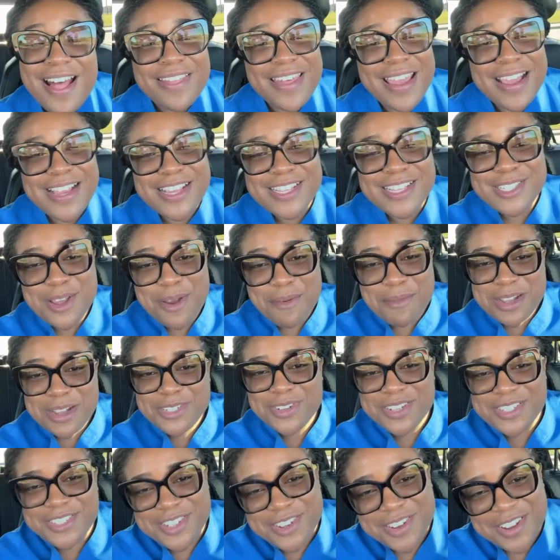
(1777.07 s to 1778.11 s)
Thank you so
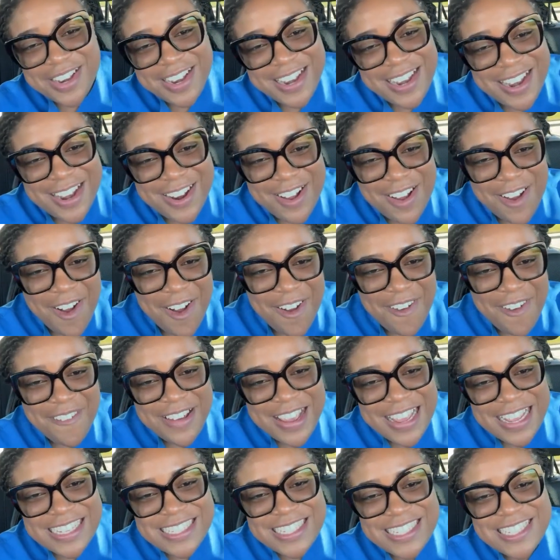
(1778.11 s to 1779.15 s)
much for tuning in
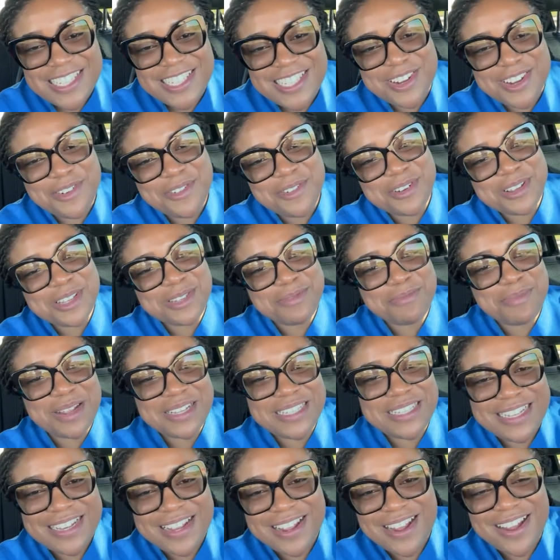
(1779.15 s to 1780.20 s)
always, Sister Rose
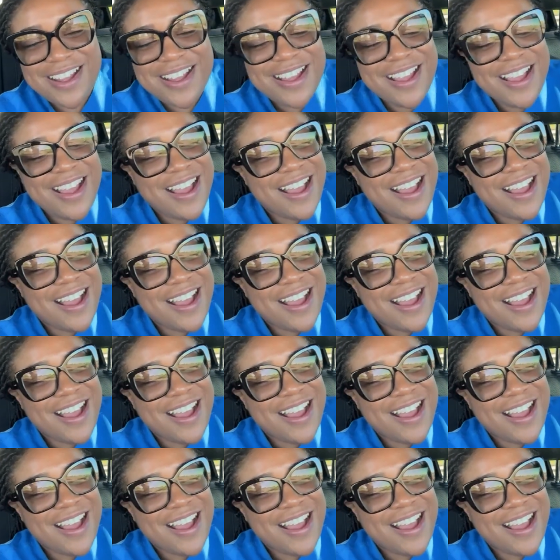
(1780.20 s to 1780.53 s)
Butler.